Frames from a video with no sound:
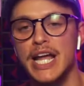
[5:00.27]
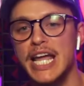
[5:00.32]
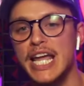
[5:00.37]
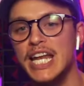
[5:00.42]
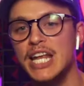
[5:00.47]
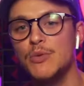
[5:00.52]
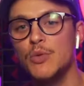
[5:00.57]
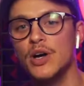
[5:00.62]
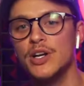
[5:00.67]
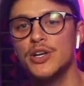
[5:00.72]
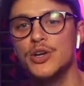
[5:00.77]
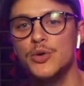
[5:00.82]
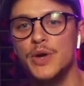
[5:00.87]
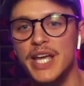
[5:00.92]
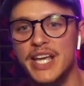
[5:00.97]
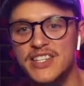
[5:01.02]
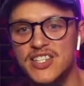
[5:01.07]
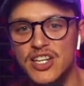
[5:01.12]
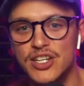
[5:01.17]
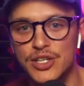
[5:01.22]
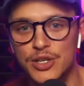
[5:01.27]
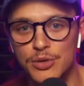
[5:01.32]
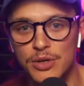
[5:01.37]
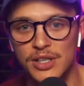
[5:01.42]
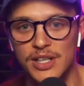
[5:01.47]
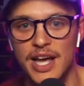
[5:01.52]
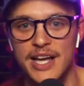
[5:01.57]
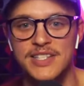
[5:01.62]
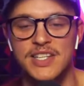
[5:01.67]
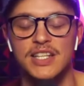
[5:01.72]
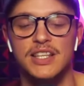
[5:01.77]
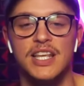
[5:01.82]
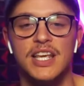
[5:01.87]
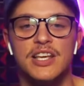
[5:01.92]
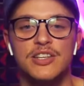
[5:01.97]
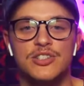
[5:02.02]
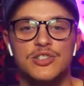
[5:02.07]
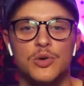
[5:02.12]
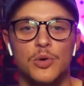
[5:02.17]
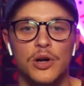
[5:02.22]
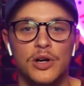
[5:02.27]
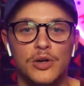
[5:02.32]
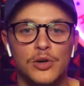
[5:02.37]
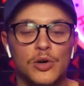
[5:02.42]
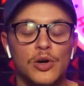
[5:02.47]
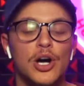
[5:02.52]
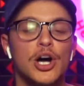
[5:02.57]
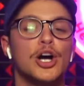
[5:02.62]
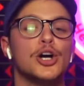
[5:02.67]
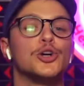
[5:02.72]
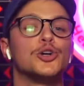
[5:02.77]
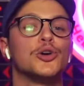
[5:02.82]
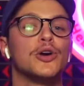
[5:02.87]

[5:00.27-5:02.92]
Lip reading: for anyone who isn't utilizing the historical